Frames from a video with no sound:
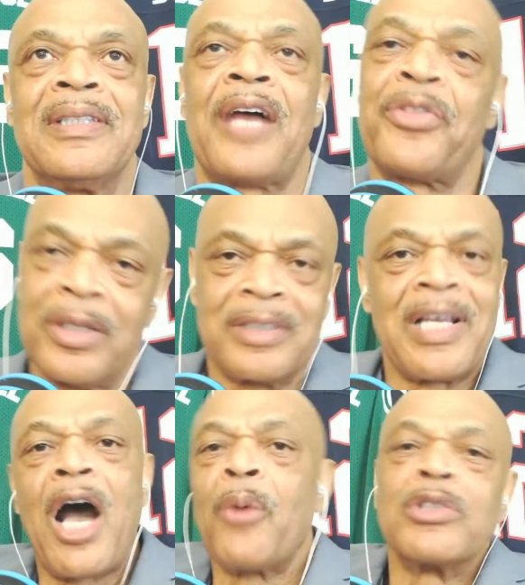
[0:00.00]
after a
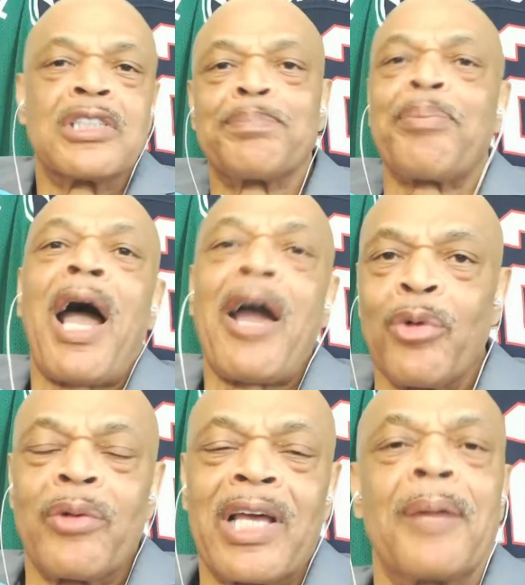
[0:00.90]
downward
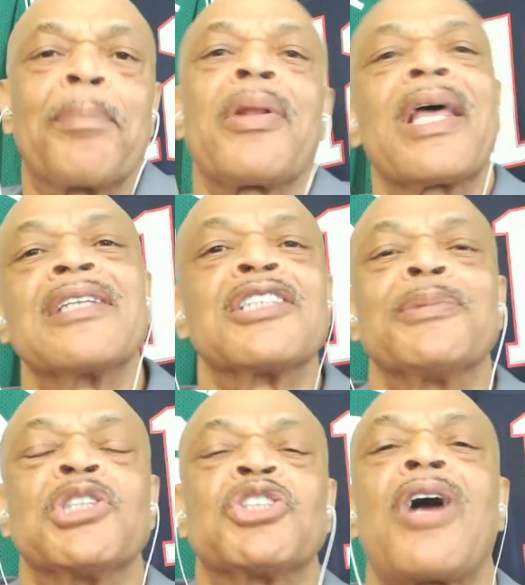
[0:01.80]
spiral, like a plane that's
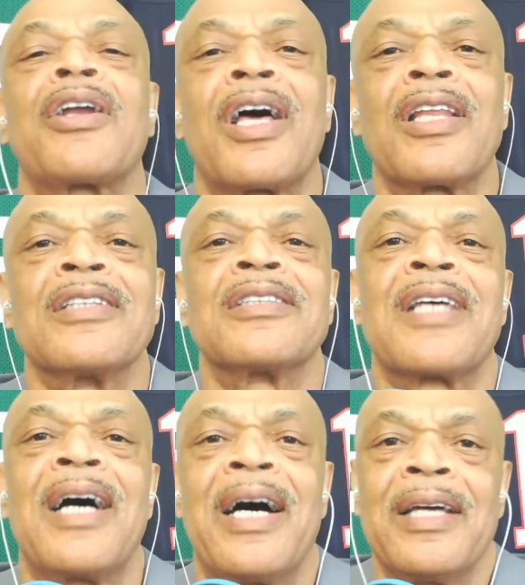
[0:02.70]
been shot out of the
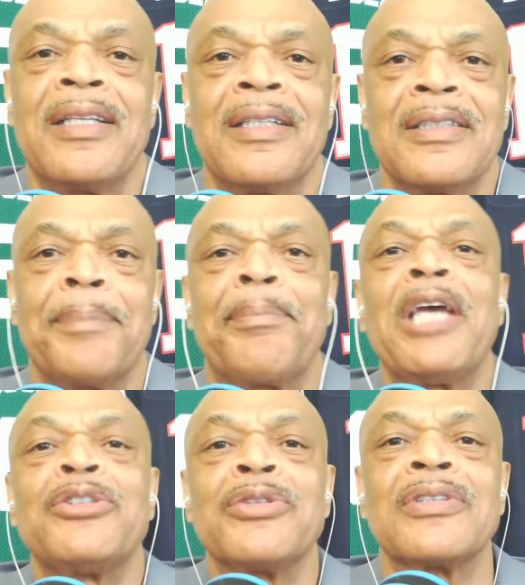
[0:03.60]
sky, the
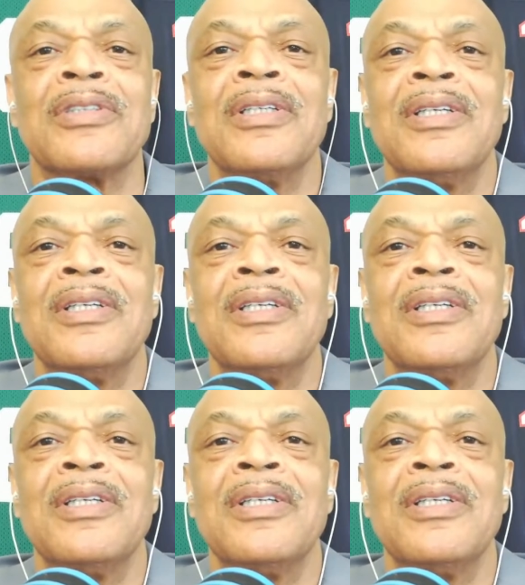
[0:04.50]
Patriots